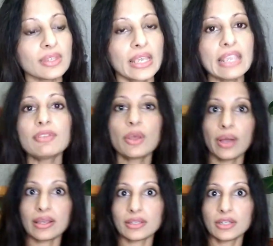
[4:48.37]
even though
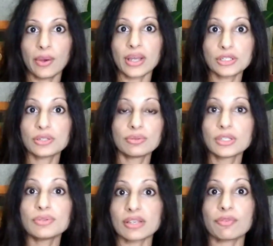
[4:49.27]
I, you know, I do
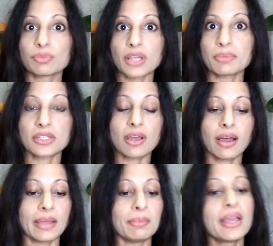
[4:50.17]
use it from time to
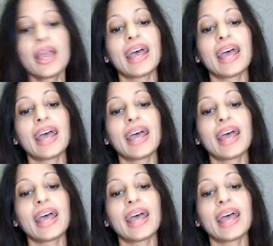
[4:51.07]
time,